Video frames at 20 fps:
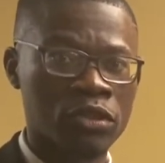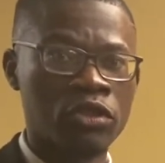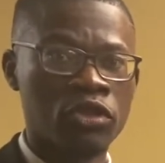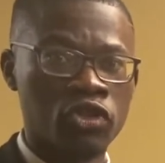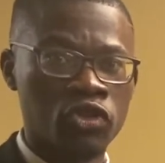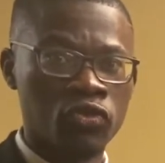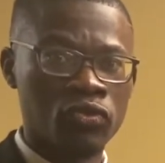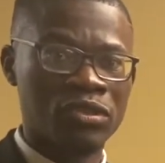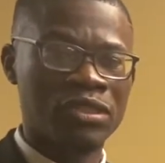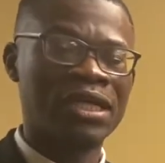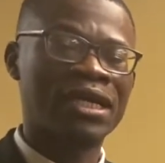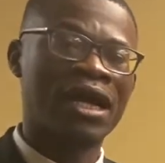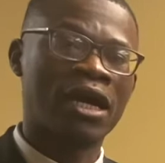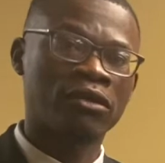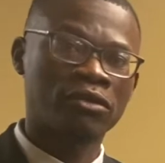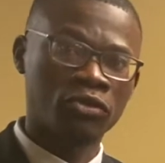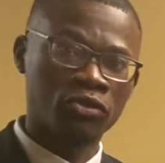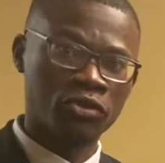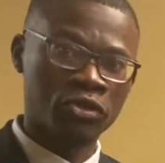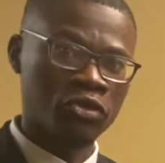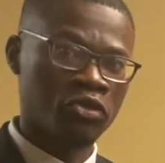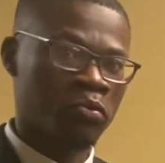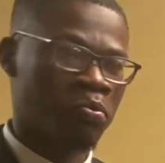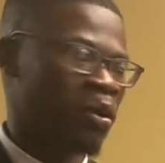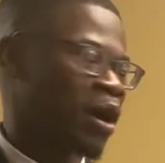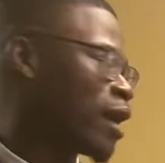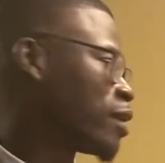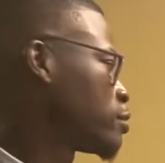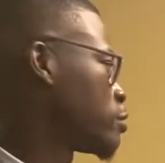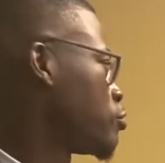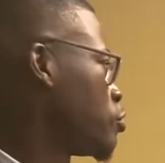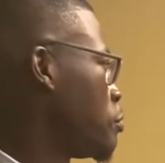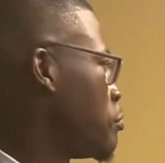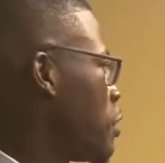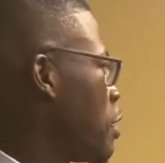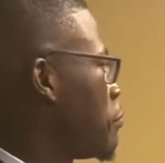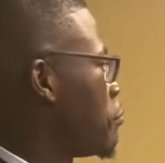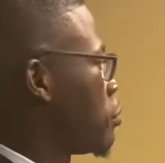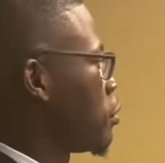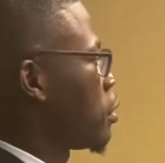You take out the real part.
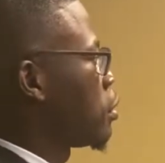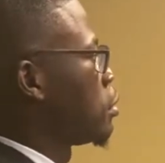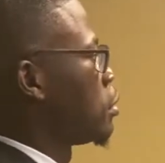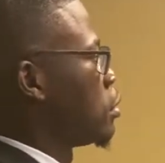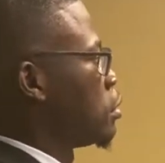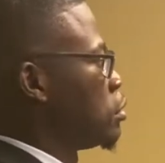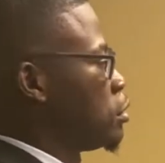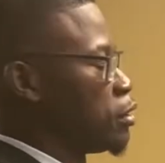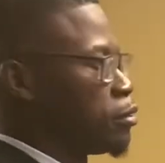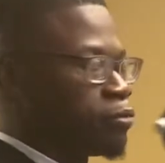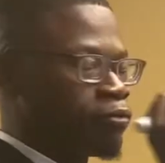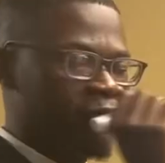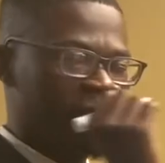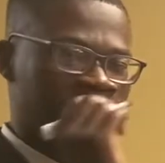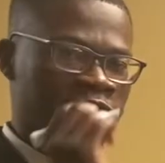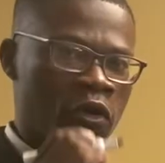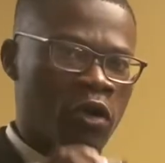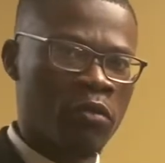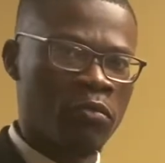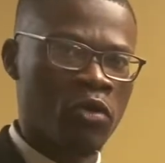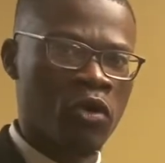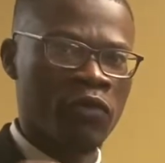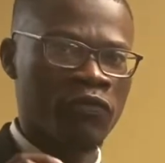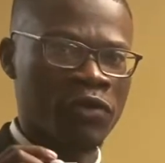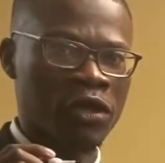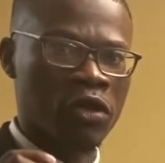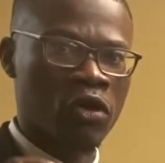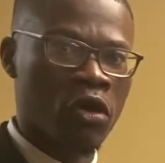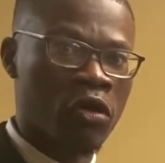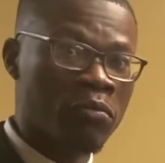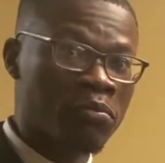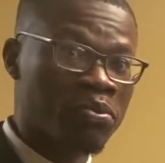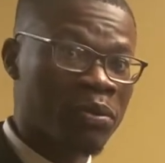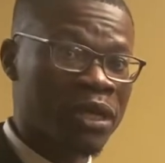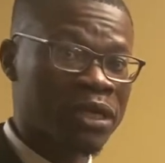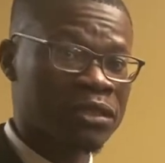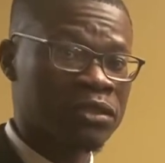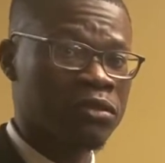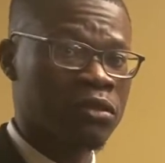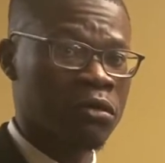Remember, the form of a
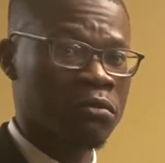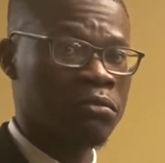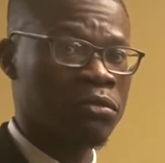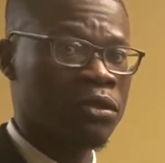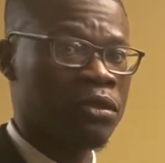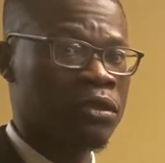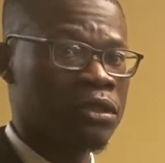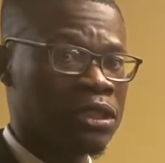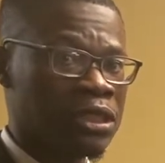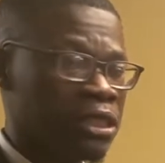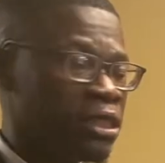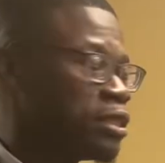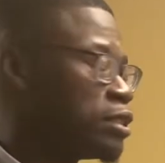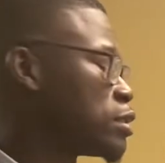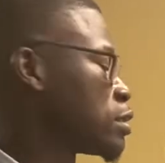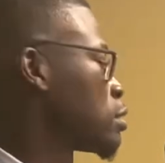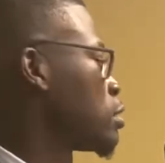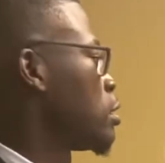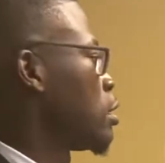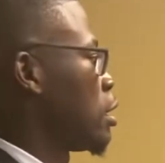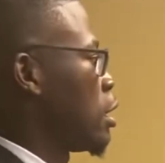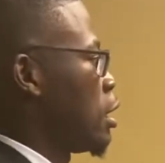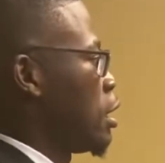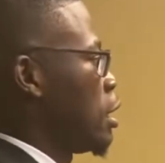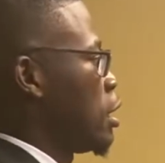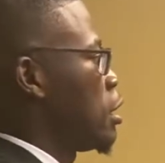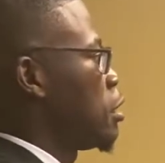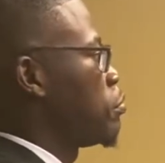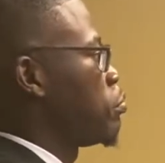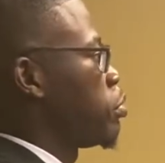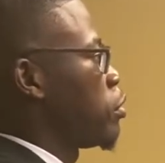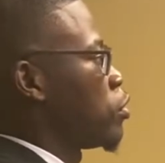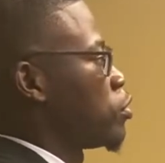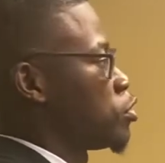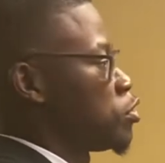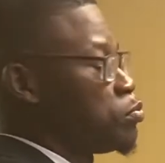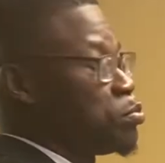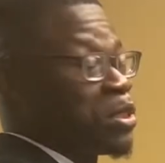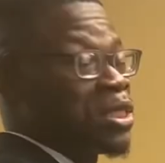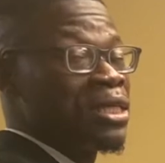complex number is a plus
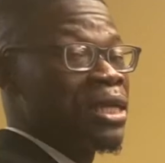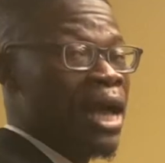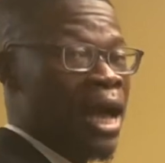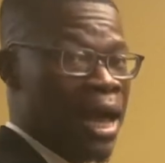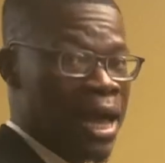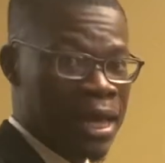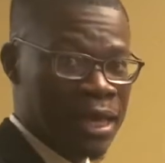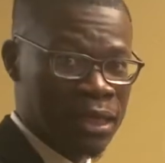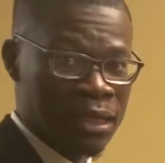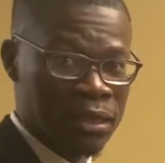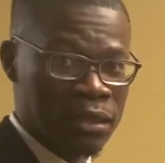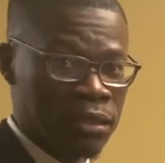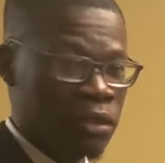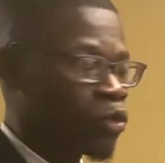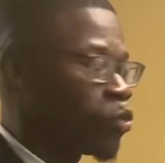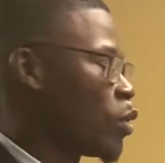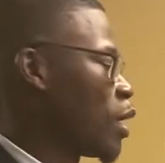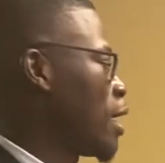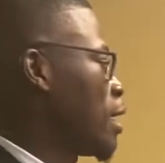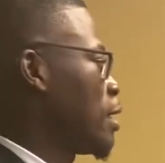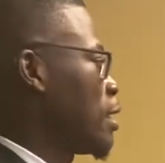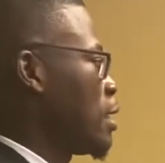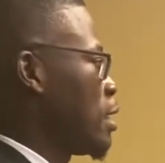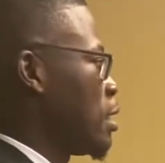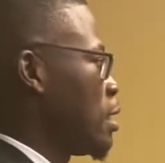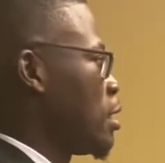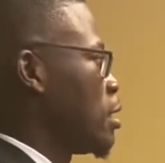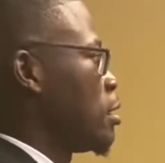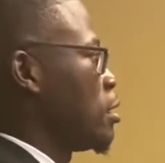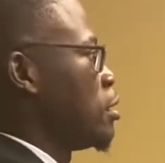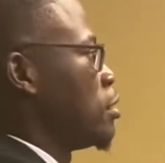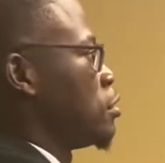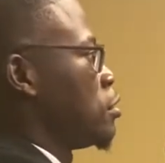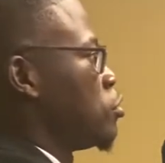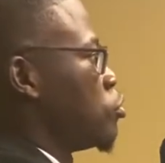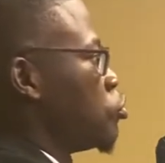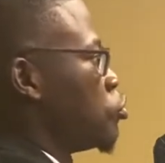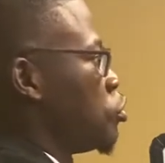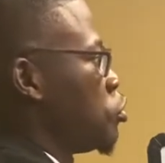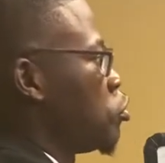bi, where a is the
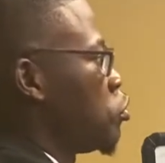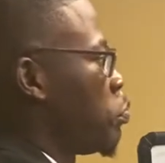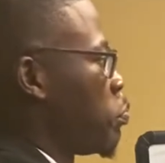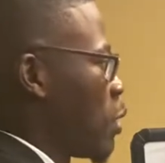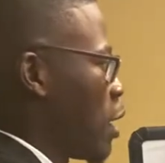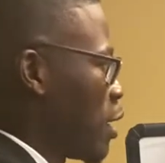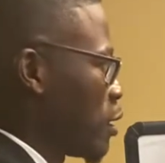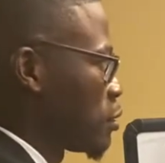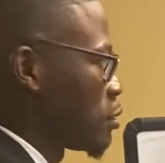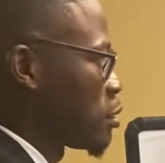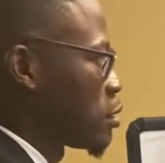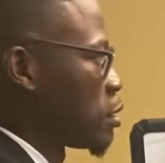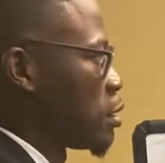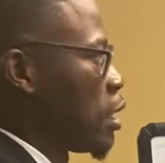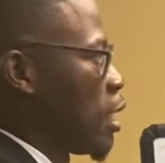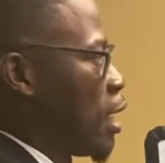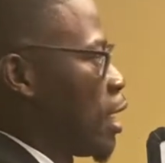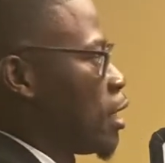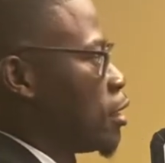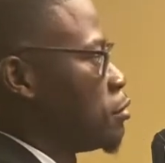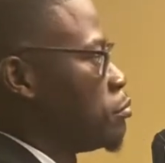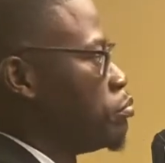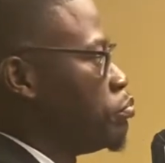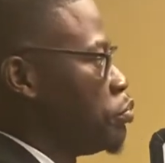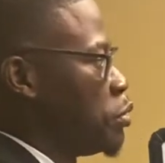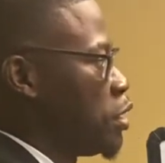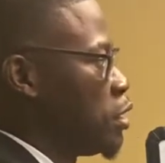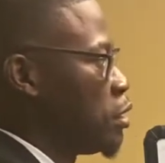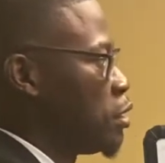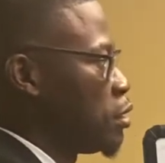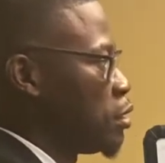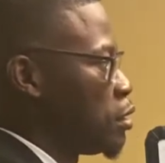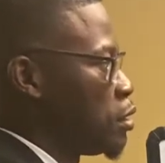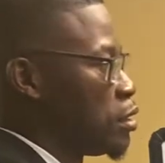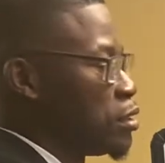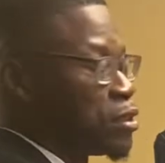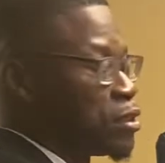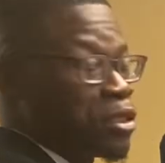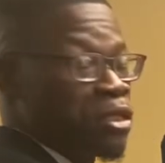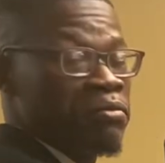real part and b
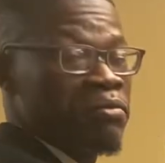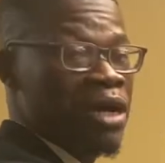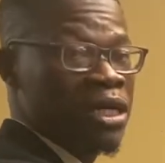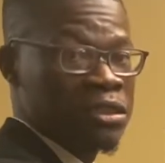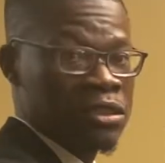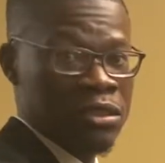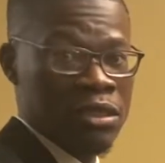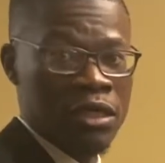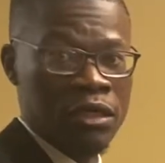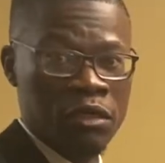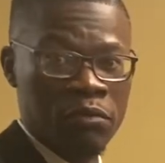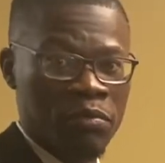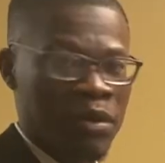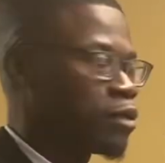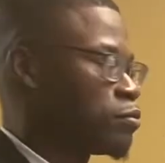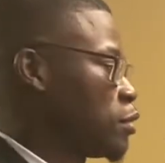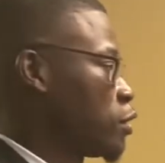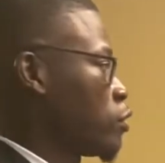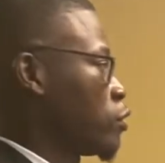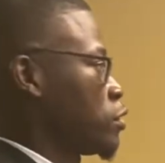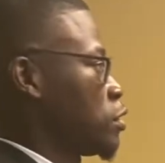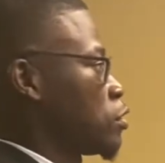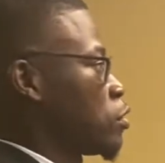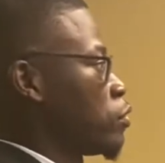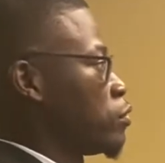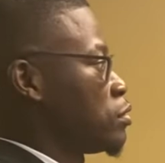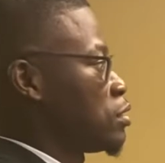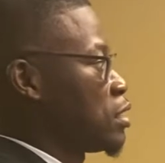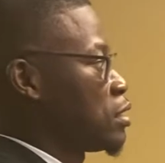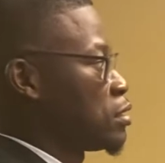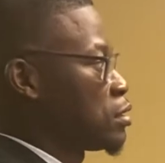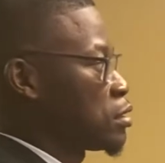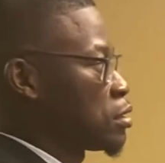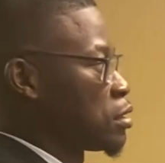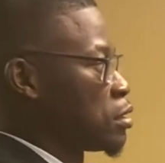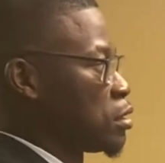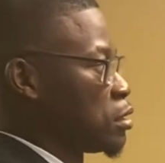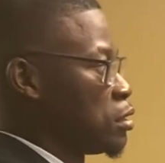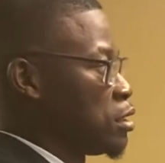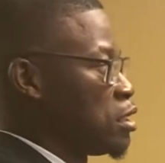is the imaginary part because it contains
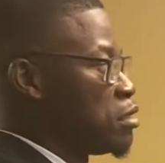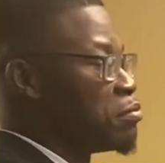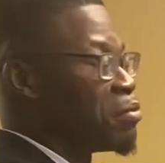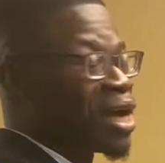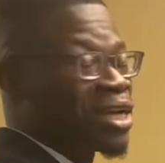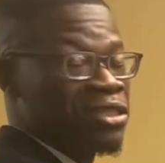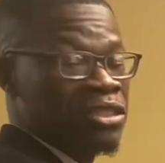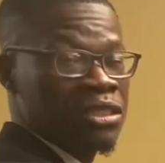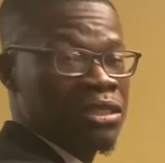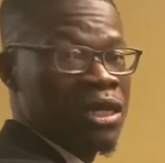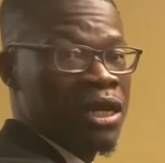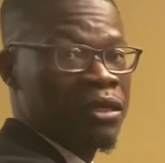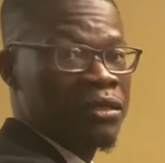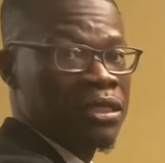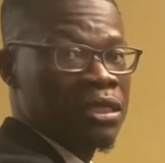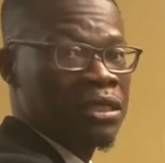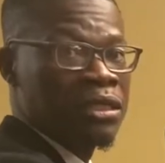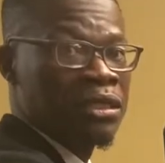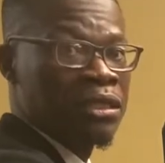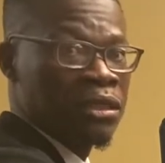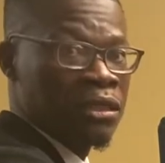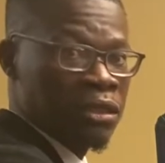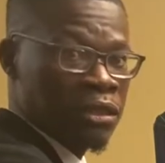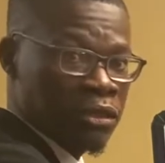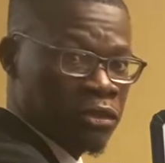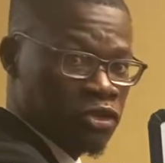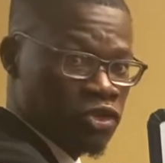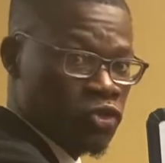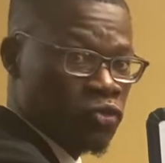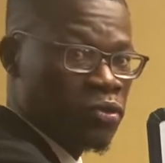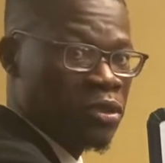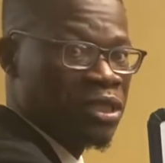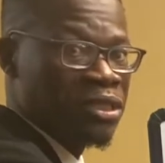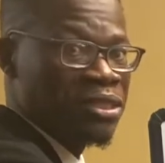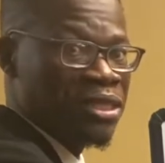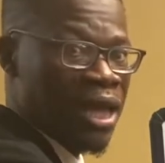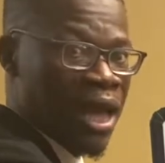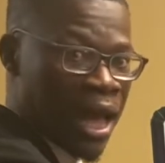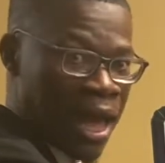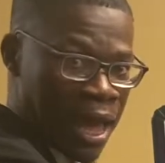the imaginary unit
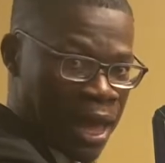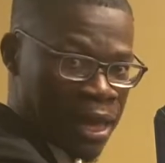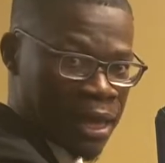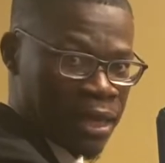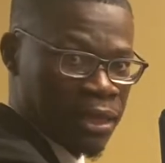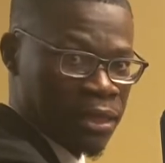I.